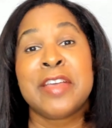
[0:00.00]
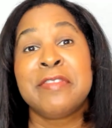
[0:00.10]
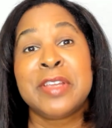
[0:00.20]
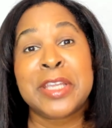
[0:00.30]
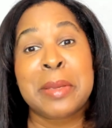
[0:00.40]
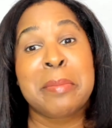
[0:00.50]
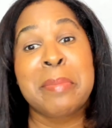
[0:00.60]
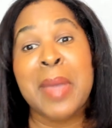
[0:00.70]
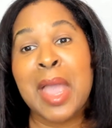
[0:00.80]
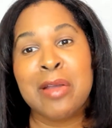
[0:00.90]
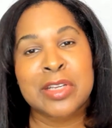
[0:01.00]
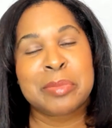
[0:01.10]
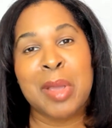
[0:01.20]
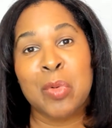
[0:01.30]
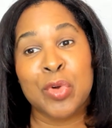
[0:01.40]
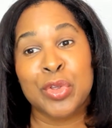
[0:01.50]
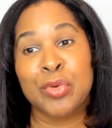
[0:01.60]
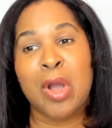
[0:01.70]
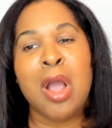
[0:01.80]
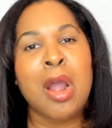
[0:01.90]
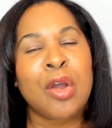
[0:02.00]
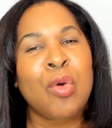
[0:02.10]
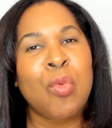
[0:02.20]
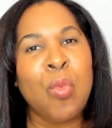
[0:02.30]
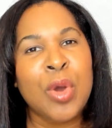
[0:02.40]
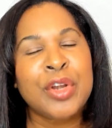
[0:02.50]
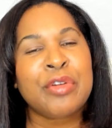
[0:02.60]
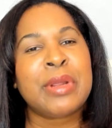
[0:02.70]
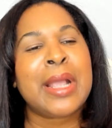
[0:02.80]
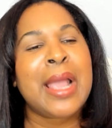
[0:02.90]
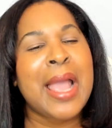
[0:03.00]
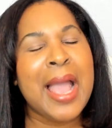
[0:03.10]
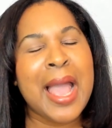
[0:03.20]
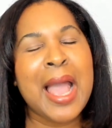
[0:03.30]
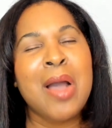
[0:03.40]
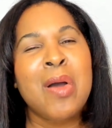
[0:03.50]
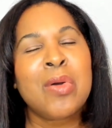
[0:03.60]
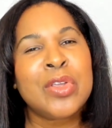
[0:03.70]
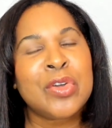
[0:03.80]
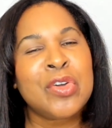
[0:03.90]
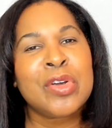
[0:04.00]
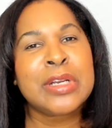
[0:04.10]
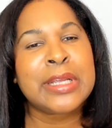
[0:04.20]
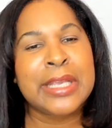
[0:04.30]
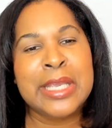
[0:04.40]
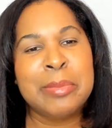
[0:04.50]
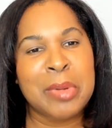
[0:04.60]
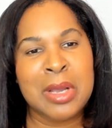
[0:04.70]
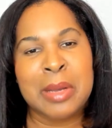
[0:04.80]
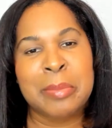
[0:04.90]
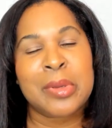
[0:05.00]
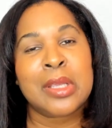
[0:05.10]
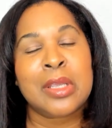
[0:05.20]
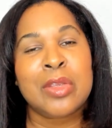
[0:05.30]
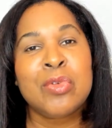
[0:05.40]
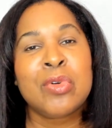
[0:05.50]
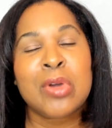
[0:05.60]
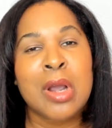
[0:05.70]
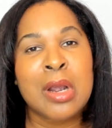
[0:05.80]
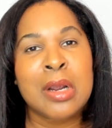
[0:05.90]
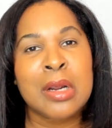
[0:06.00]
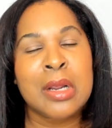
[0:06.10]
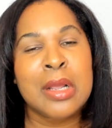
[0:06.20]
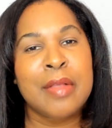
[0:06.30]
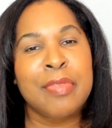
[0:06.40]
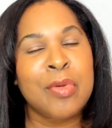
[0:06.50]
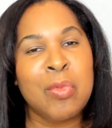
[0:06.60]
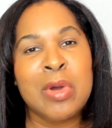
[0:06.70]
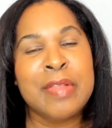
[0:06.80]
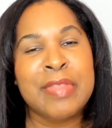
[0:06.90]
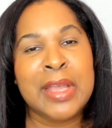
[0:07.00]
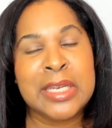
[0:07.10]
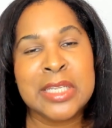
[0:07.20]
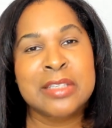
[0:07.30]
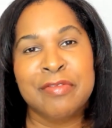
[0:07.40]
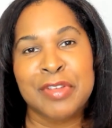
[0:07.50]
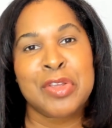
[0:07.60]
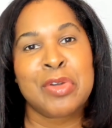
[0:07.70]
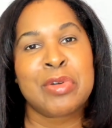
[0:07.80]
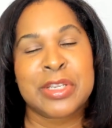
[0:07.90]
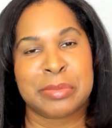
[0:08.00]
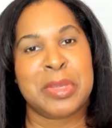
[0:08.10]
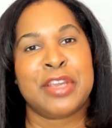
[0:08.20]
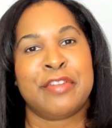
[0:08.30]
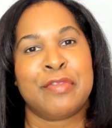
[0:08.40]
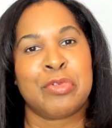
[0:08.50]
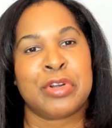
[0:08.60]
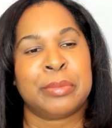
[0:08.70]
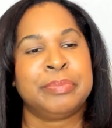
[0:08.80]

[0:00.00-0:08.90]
feeling embarrassed by where you are, or wondering how you're going to keep up, you are the one that this video is made for.